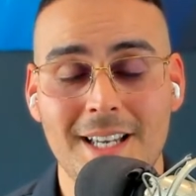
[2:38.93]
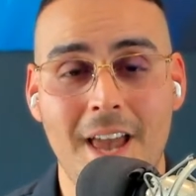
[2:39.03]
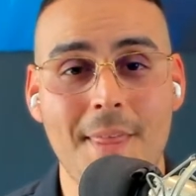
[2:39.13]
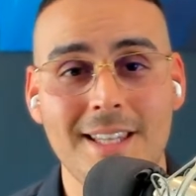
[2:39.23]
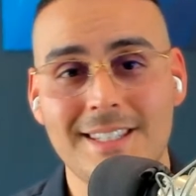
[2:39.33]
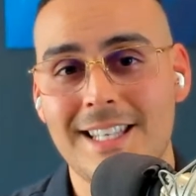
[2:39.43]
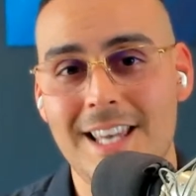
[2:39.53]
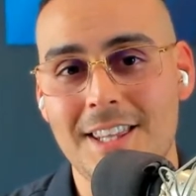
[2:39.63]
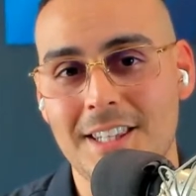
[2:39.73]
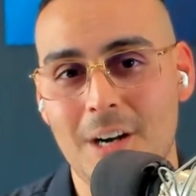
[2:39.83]
And that's the key
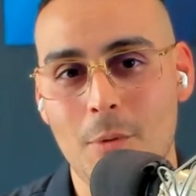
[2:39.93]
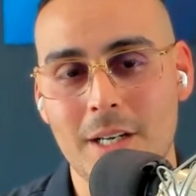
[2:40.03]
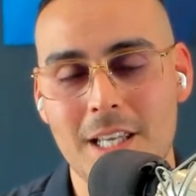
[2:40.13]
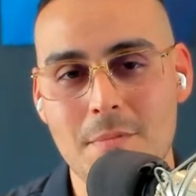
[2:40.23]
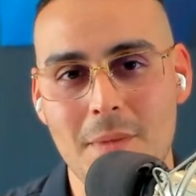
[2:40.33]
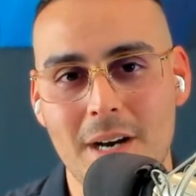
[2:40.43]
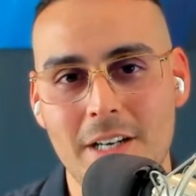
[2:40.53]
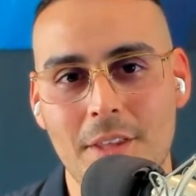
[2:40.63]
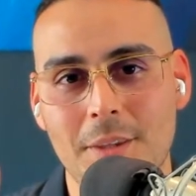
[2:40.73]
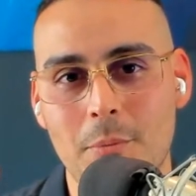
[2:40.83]
thing that I want to keep in mind here,
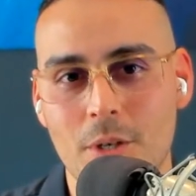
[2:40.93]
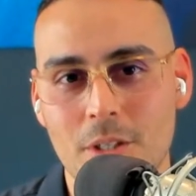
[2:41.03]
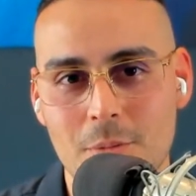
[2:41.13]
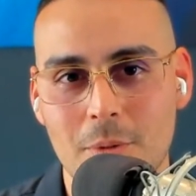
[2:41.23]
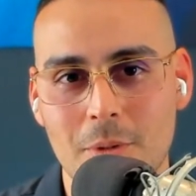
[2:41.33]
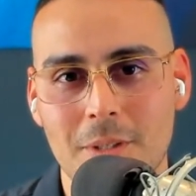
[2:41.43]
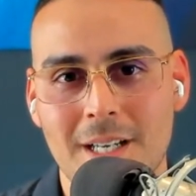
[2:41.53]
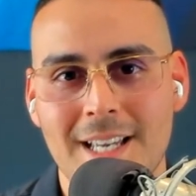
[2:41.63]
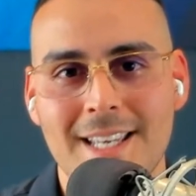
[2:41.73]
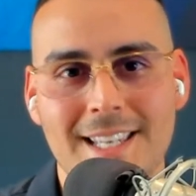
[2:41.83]
that the principle
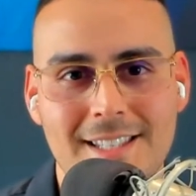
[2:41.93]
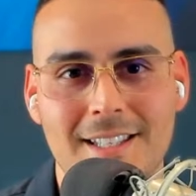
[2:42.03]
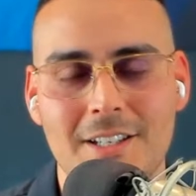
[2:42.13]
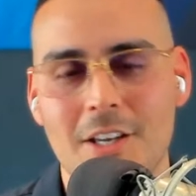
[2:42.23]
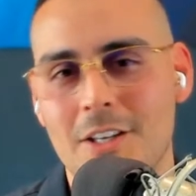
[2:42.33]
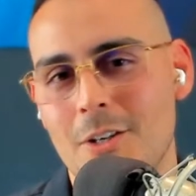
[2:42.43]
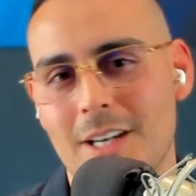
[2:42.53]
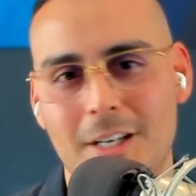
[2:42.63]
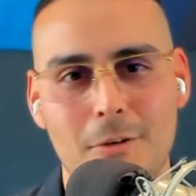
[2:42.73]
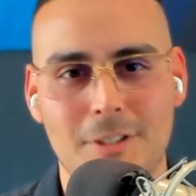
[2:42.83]
isn't you got
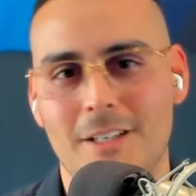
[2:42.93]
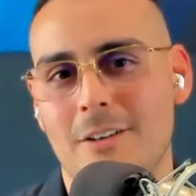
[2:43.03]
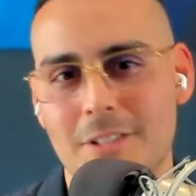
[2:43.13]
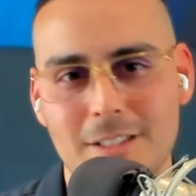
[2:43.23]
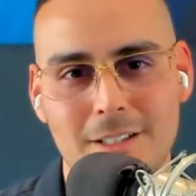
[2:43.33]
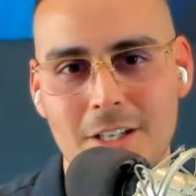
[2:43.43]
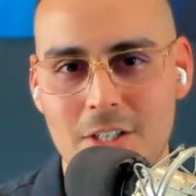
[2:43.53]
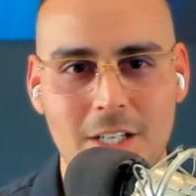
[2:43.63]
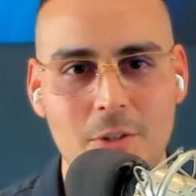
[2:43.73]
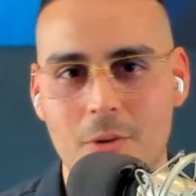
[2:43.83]
to go get all these clients, you
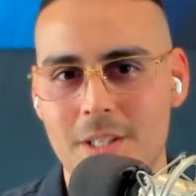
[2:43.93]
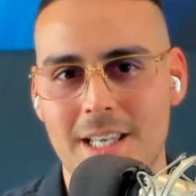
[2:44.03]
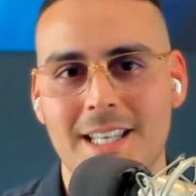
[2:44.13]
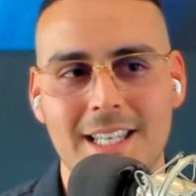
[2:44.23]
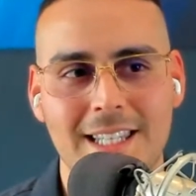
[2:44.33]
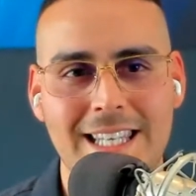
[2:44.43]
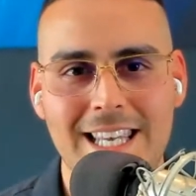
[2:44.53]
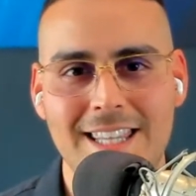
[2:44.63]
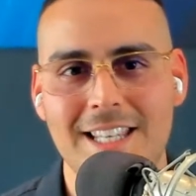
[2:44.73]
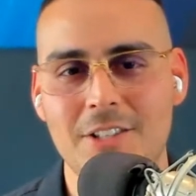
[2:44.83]
got to do all these, like the
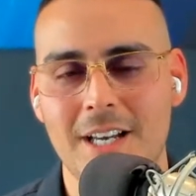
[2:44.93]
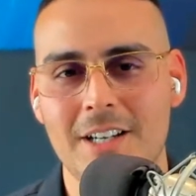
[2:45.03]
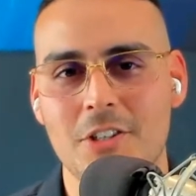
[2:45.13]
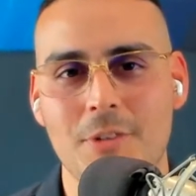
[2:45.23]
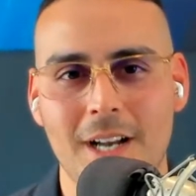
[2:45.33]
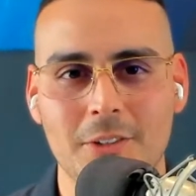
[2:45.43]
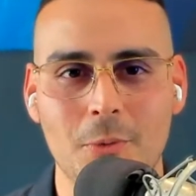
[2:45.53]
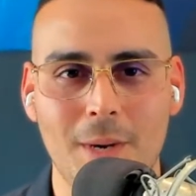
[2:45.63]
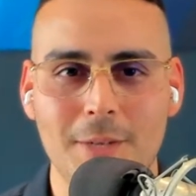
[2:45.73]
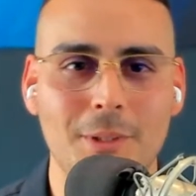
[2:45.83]
key thing is you got to attract the
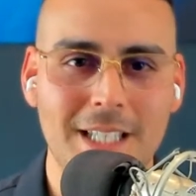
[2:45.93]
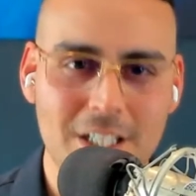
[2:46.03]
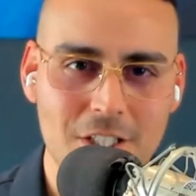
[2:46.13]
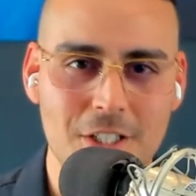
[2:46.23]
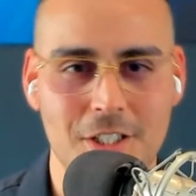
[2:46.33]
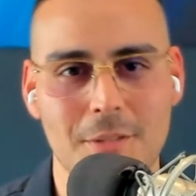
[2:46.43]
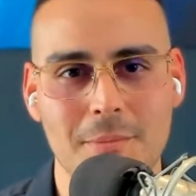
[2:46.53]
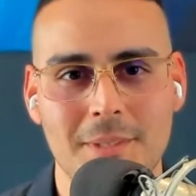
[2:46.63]
right relationship.